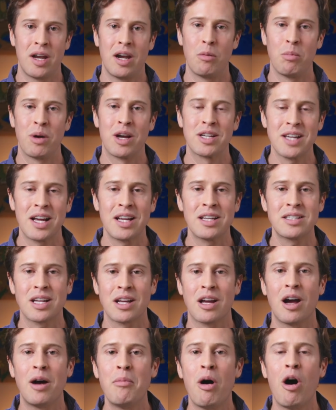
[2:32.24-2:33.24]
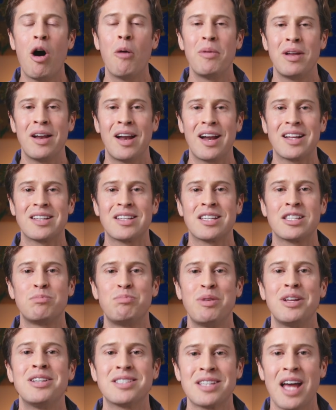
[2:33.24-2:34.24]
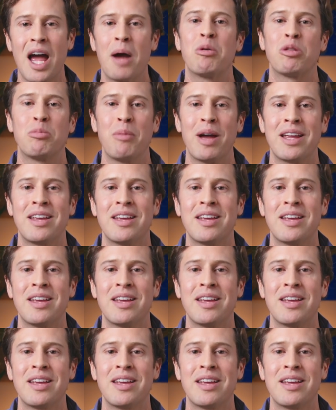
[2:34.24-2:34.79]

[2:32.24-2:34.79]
here because I get to come home and I get to spend time with my